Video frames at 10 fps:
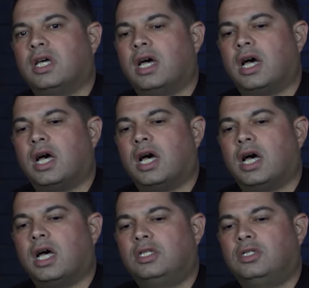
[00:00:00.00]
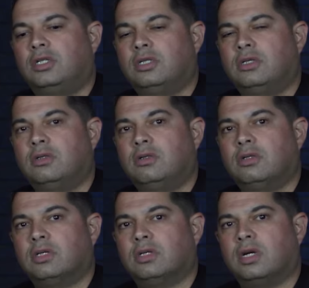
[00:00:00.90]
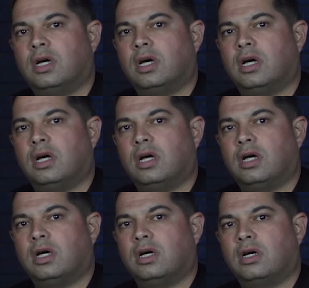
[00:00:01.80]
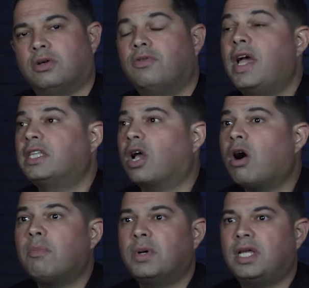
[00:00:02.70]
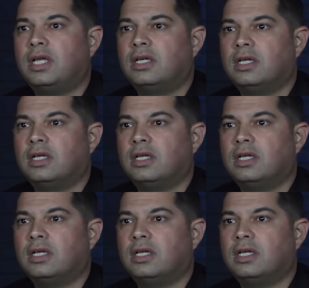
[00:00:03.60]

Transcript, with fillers: uh, to uh, create a company